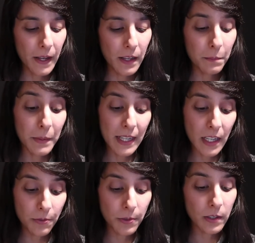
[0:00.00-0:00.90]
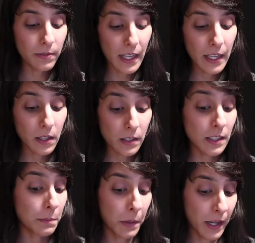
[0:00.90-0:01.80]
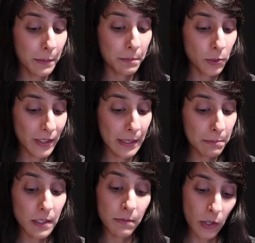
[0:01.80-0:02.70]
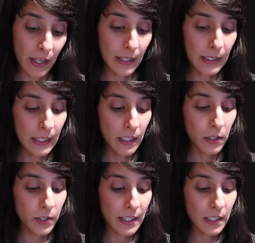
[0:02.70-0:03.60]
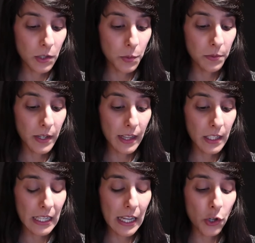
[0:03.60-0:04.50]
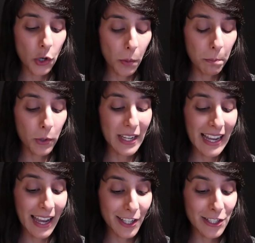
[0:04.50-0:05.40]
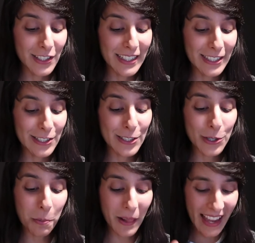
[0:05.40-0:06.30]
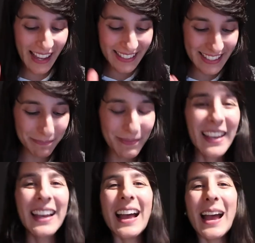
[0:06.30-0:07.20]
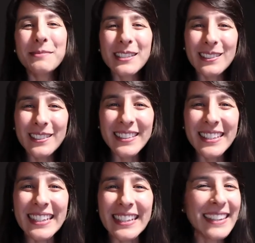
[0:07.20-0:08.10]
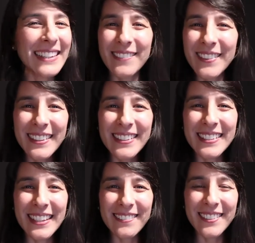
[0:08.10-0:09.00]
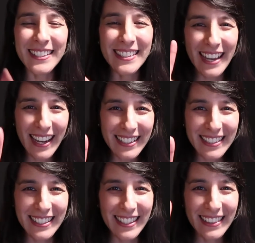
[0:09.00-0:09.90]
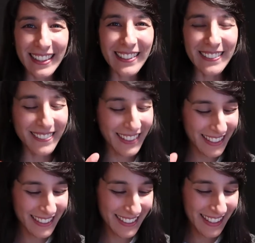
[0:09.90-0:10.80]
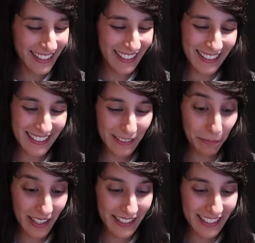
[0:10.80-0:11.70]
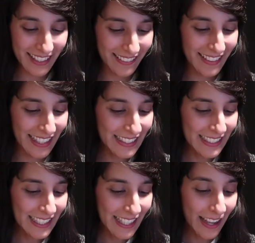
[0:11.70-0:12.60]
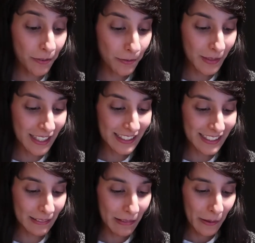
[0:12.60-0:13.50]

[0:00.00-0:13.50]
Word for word: Uh, be careful of getting lost in pipe dreams, okay? Losing touch with reality and not putting action into your plans. Absolutely. Come on, these keywords action and love. I said that. This is amazing. All right. Affirmation.